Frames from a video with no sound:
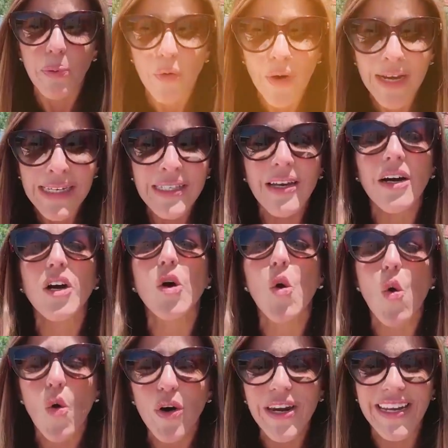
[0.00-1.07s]
Price
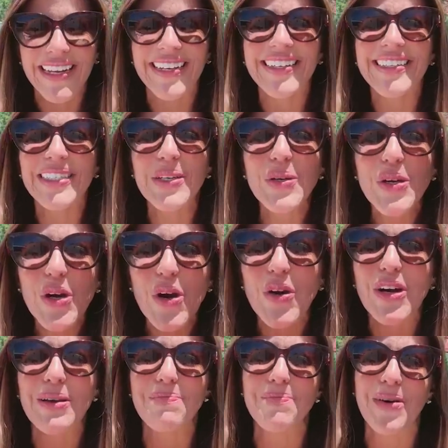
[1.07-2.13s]
according to
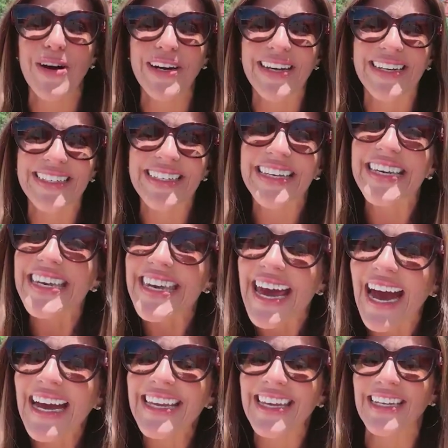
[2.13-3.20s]
current market,
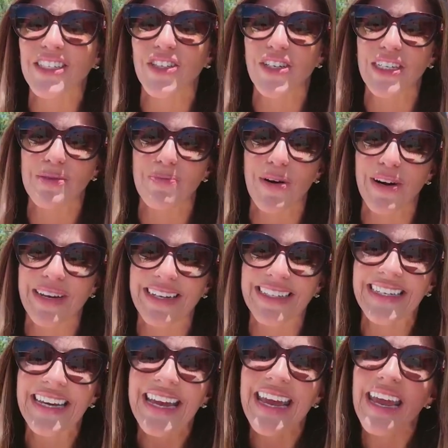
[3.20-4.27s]
not yesterday's market.